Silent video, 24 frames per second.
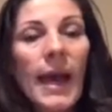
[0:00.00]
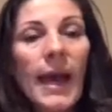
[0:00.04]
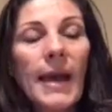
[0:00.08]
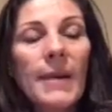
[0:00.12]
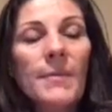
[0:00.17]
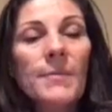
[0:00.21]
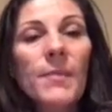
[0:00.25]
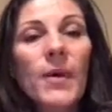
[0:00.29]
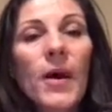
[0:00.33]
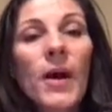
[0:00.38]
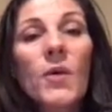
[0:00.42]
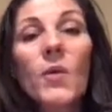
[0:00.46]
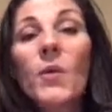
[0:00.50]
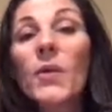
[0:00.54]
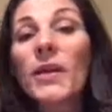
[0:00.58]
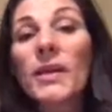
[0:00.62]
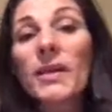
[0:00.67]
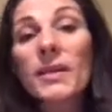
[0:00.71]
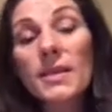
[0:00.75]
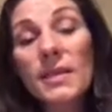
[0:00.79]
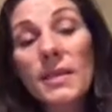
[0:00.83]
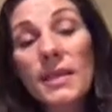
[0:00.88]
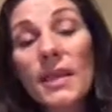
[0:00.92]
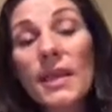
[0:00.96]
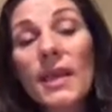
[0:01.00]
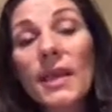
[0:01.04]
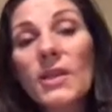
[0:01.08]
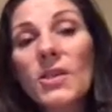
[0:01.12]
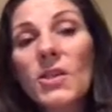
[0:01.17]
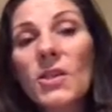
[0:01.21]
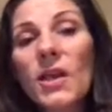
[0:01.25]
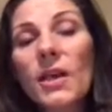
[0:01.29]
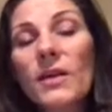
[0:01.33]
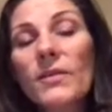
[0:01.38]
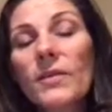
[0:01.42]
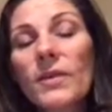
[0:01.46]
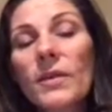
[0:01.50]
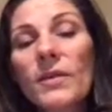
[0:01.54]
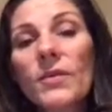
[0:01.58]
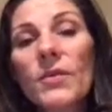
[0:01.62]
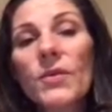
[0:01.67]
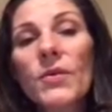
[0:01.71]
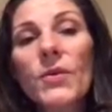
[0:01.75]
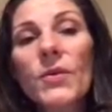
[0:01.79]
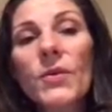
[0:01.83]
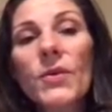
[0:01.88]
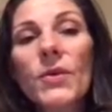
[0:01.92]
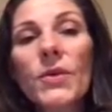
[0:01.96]
and by witnessing each other
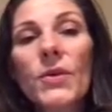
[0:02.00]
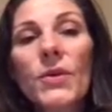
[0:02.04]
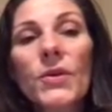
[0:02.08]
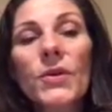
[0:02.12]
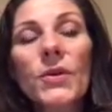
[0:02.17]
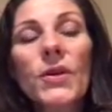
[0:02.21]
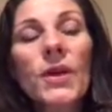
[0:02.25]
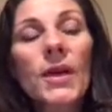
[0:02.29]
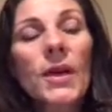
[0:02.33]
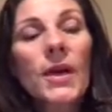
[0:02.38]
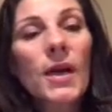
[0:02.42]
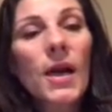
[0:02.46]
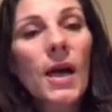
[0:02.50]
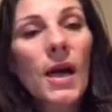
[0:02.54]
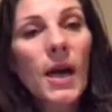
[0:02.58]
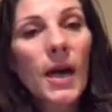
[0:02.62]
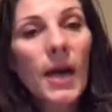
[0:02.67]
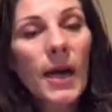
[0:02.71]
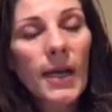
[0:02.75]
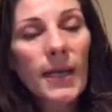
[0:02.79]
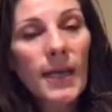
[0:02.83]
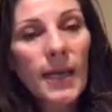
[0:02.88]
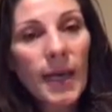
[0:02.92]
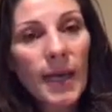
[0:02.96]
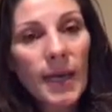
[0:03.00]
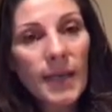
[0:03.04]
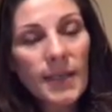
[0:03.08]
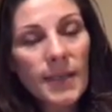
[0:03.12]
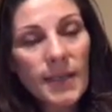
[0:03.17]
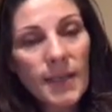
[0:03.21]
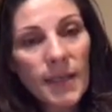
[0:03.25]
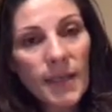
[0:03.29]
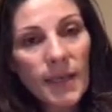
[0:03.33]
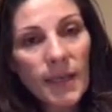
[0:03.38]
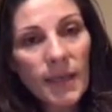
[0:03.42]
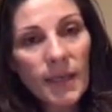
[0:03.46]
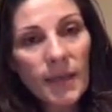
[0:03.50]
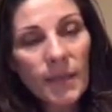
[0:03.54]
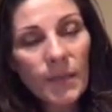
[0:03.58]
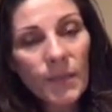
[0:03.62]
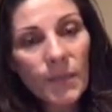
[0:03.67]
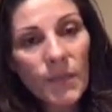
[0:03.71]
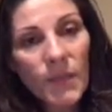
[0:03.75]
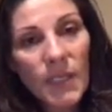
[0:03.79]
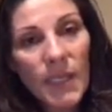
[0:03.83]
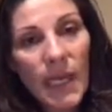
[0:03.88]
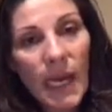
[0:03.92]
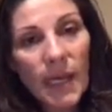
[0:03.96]
through eye gazing,
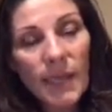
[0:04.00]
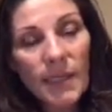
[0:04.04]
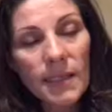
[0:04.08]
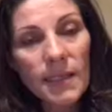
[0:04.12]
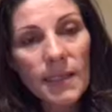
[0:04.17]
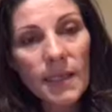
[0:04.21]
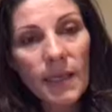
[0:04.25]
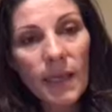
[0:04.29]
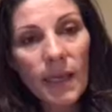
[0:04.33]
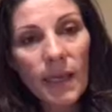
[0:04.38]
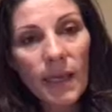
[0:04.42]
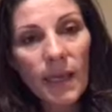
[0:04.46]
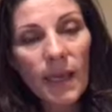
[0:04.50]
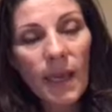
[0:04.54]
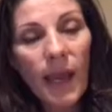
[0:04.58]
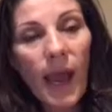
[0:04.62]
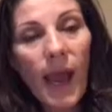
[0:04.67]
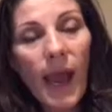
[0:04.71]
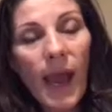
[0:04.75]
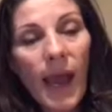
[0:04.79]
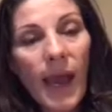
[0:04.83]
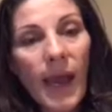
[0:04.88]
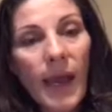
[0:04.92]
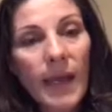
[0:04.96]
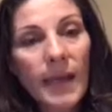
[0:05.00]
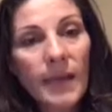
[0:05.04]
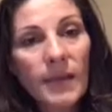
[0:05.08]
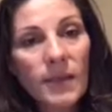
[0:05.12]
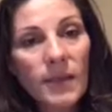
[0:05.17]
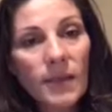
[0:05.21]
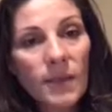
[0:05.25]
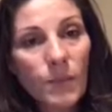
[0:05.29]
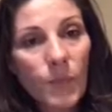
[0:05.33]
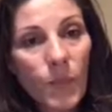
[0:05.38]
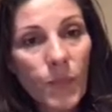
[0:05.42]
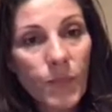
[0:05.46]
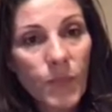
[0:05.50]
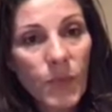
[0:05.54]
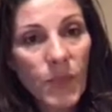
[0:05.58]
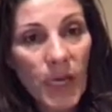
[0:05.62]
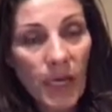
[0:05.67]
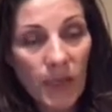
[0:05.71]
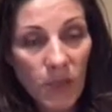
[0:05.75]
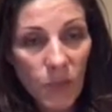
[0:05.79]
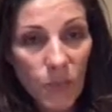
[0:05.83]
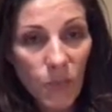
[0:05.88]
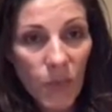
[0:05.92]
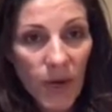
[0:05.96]
dancing and
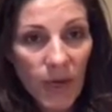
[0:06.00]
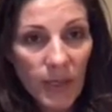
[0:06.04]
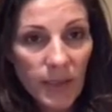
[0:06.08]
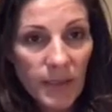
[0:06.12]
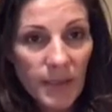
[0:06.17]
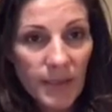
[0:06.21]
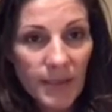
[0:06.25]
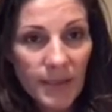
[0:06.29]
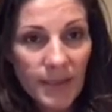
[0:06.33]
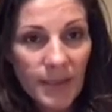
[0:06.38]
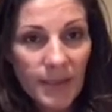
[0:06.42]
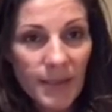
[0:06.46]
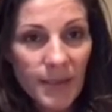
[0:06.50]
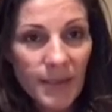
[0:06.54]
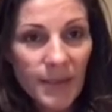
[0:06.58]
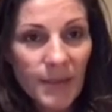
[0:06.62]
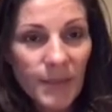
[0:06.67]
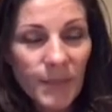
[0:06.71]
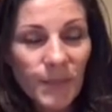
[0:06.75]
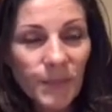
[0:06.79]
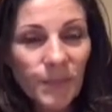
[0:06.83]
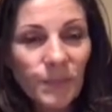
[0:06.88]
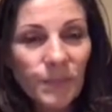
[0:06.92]
touch practices.